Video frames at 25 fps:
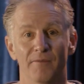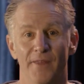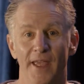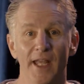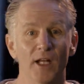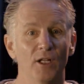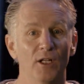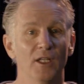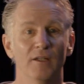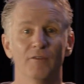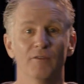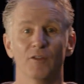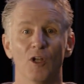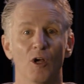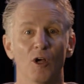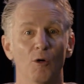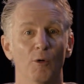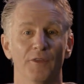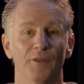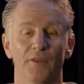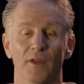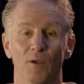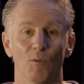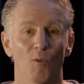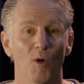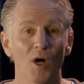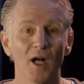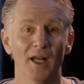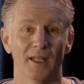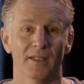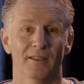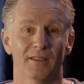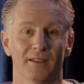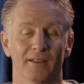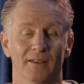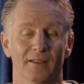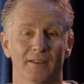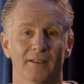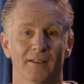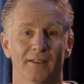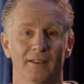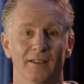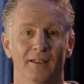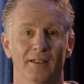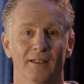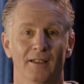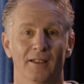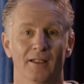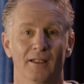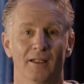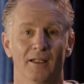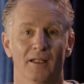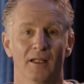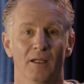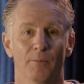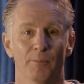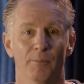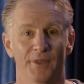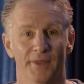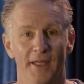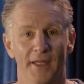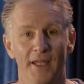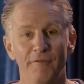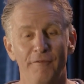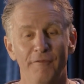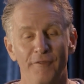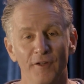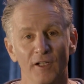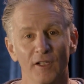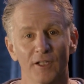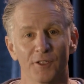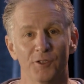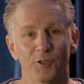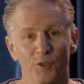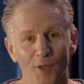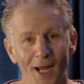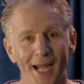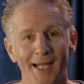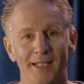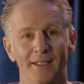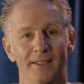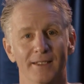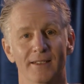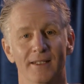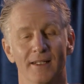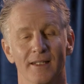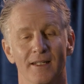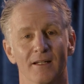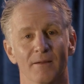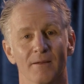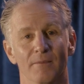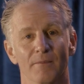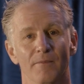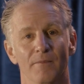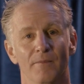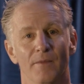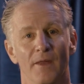They don't even know what they want, but they feel attracted to him.